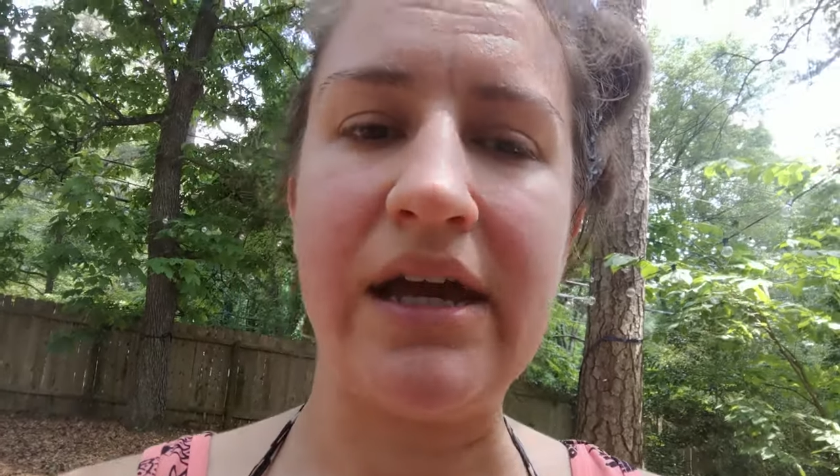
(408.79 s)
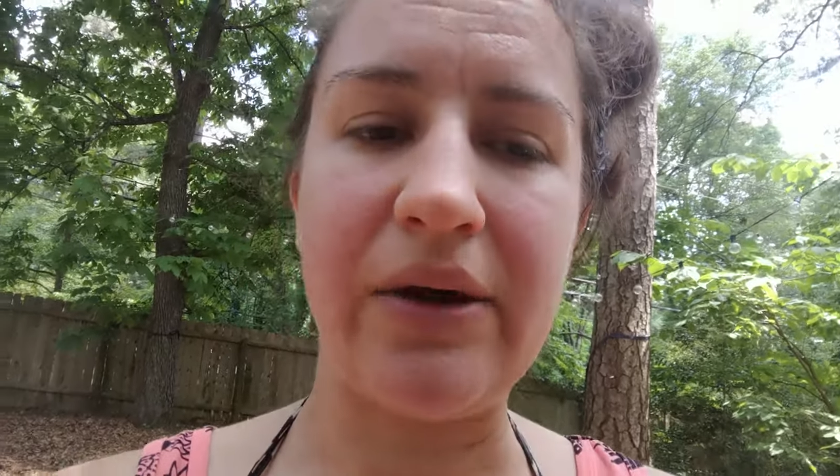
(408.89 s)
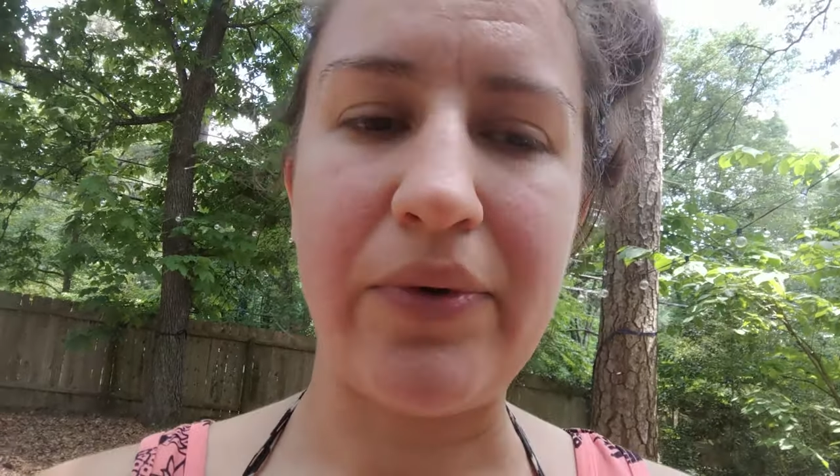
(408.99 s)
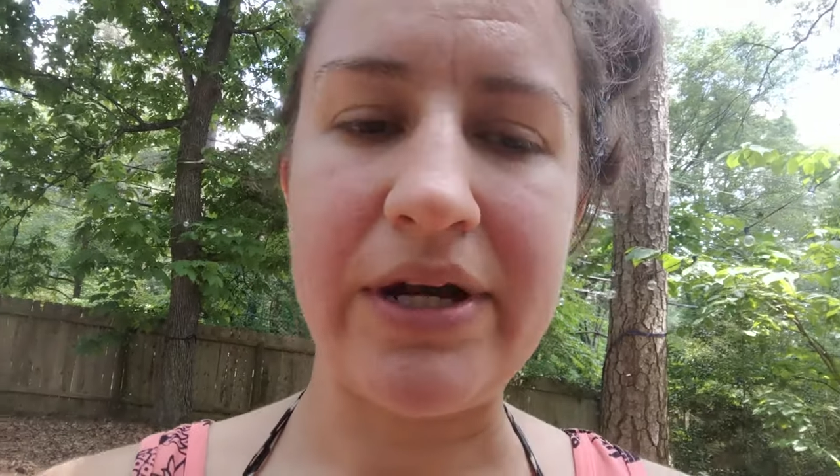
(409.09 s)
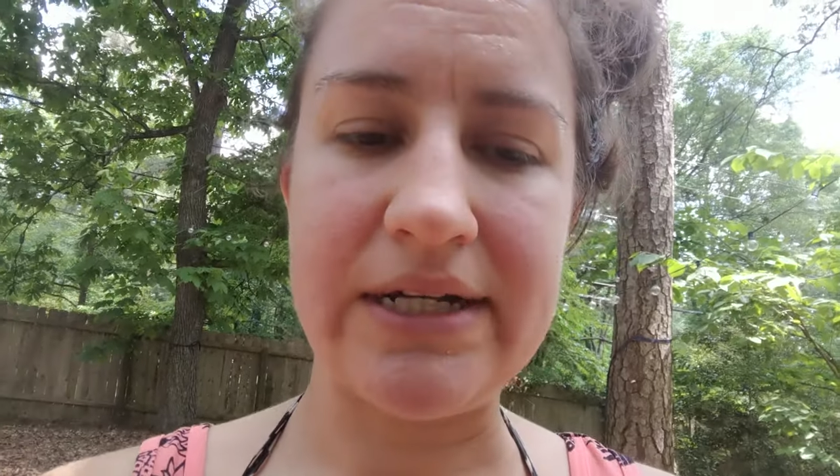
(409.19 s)

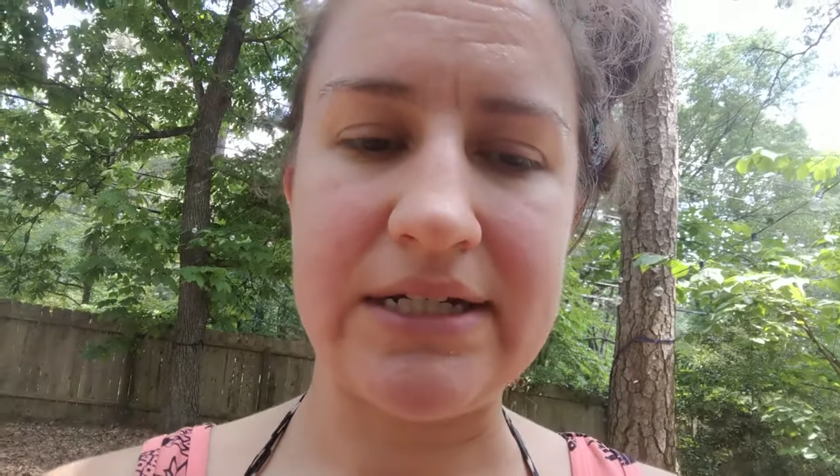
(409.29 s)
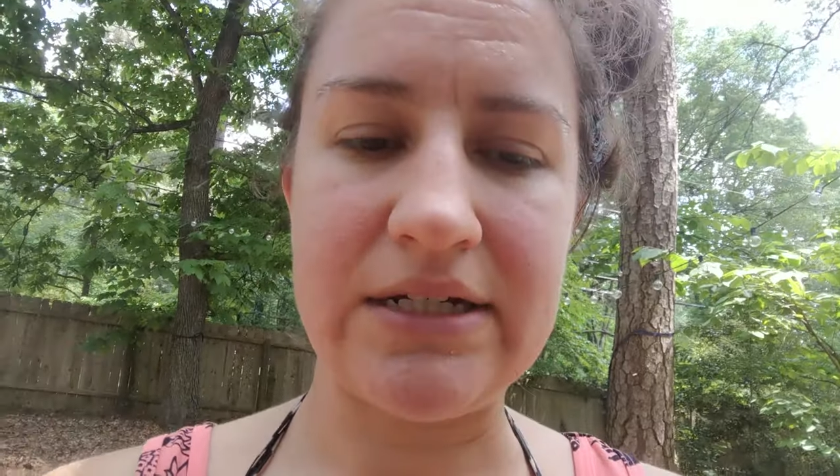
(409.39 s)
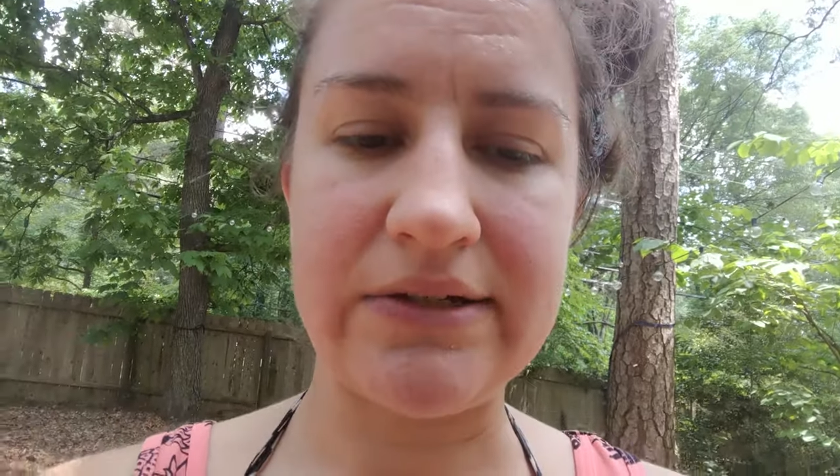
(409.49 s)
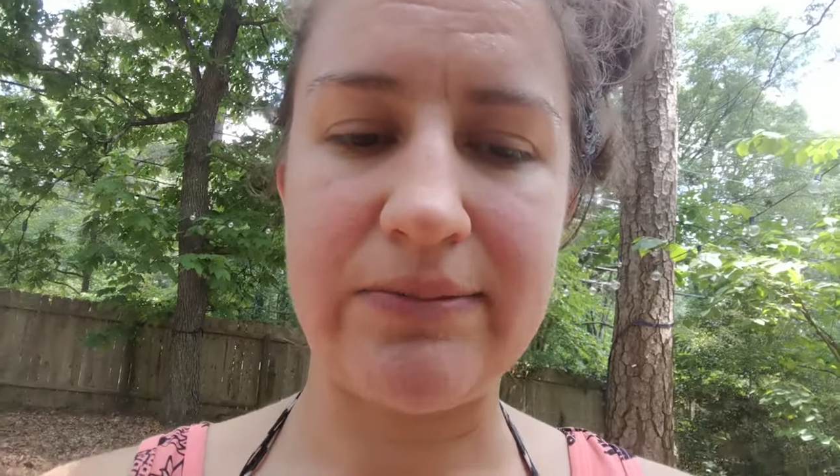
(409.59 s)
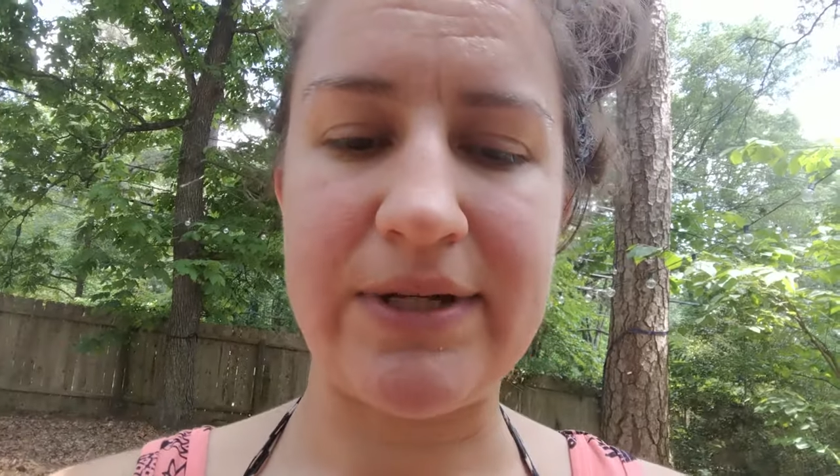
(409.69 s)
I wanted to
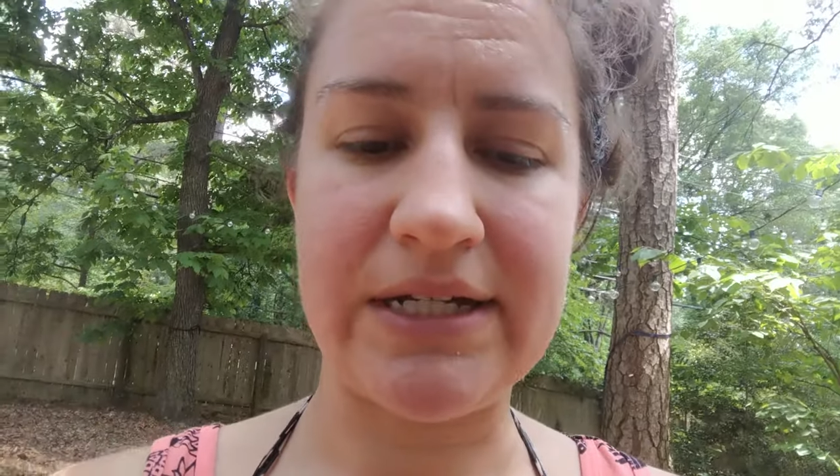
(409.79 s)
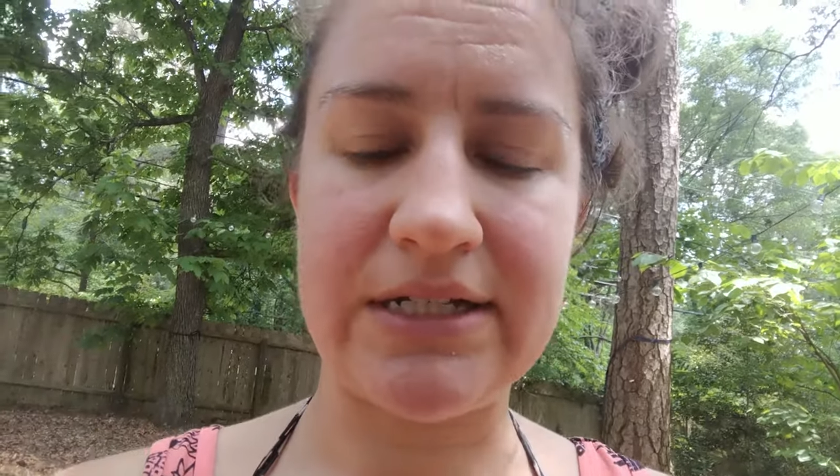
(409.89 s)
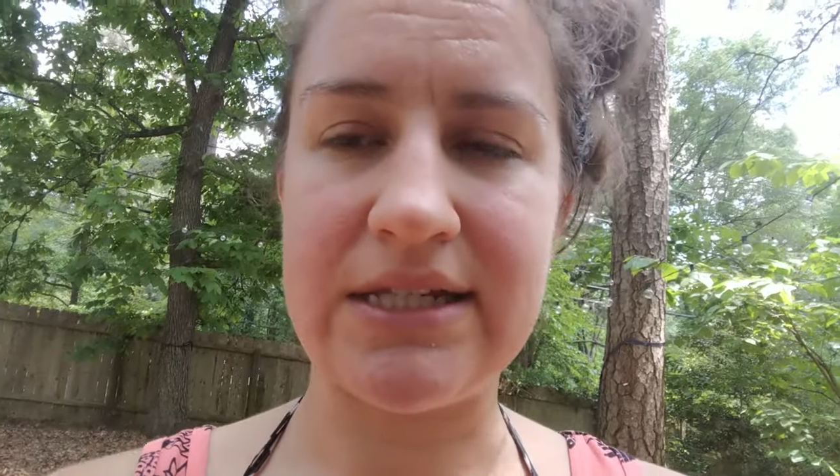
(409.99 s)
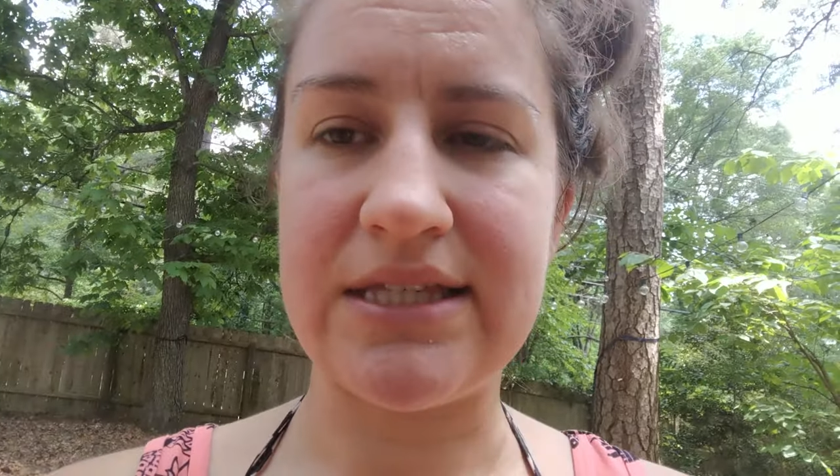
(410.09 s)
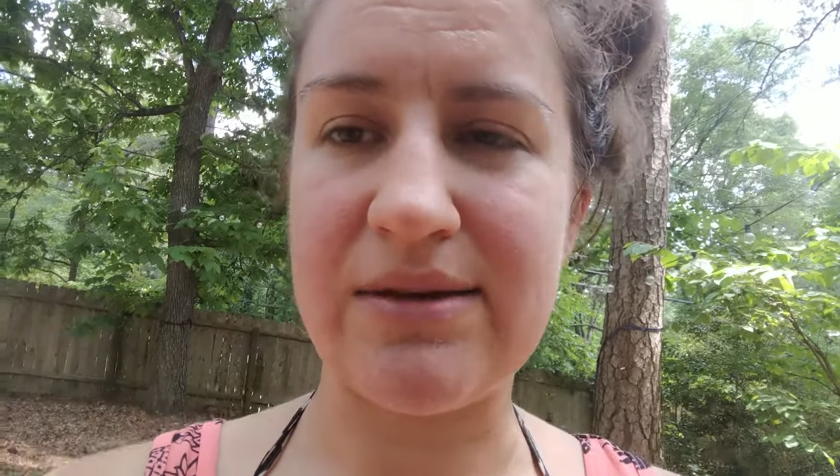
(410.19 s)
do
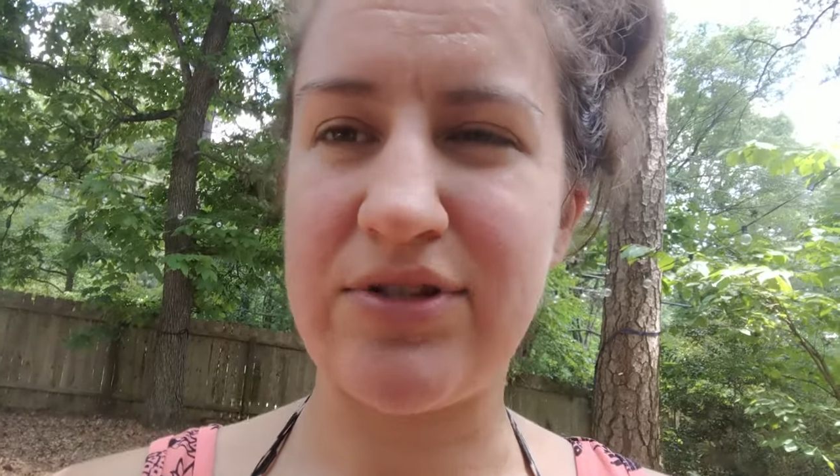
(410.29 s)
spinach since